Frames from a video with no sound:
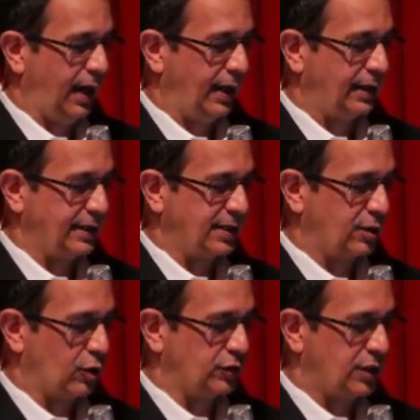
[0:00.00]
And as
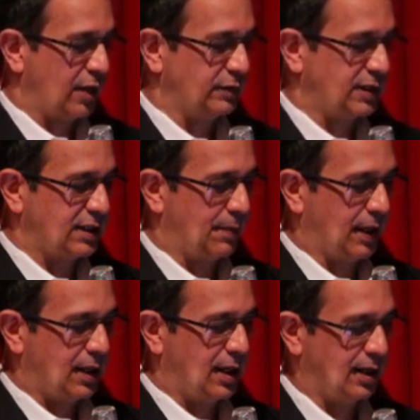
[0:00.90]
it goes down the
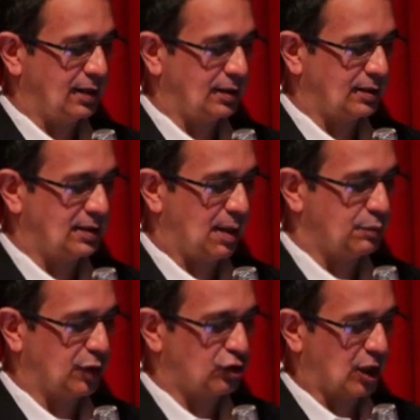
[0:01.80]
stomach, this
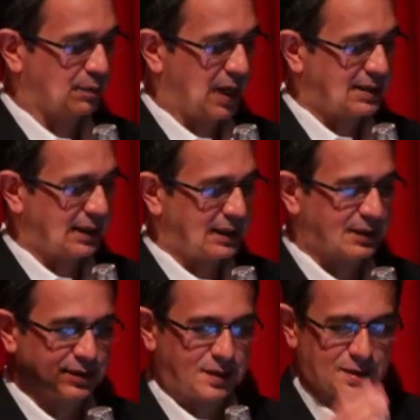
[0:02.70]
dumper truck basically
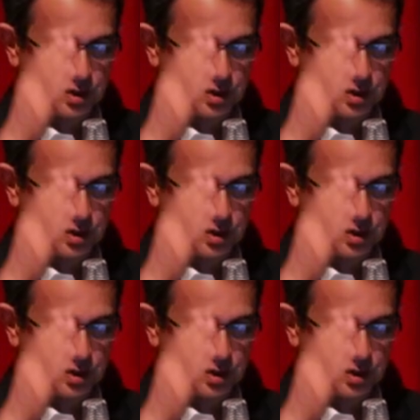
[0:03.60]
is